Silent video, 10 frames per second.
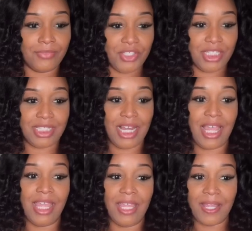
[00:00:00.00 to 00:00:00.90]
just
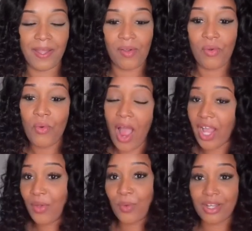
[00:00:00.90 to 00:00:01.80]
like, oh, I
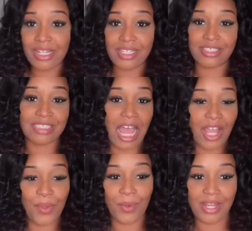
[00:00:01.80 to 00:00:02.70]
can wear this, I
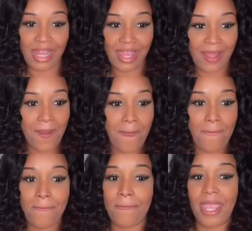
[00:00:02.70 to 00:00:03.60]
can wear that,
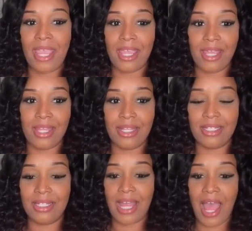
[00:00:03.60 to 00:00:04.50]

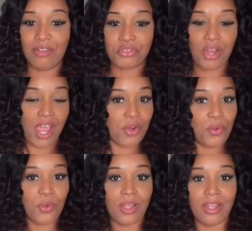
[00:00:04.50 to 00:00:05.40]
and I'll try it
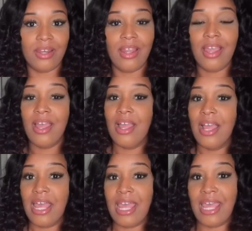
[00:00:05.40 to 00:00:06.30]
on.
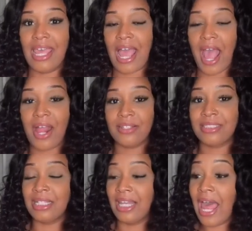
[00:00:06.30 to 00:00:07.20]
And
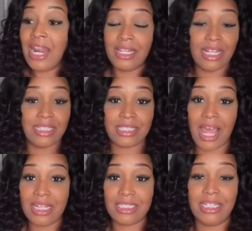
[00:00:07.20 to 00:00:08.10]
a lot of the things,
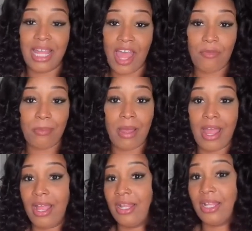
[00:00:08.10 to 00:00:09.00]
honestly, that I've been
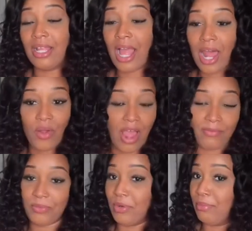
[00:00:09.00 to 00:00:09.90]
buying, I don't
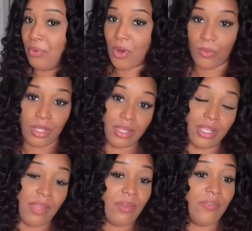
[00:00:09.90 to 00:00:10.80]
have to wear a bra with.
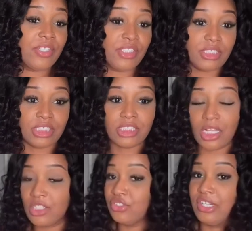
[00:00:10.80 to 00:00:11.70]
Even if it's just a
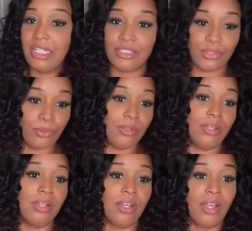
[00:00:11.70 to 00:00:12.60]
sundress
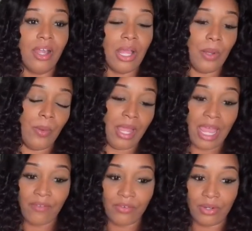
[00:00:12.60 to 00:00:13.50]
or
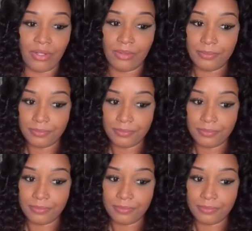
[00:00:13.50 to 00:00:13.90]
whatever,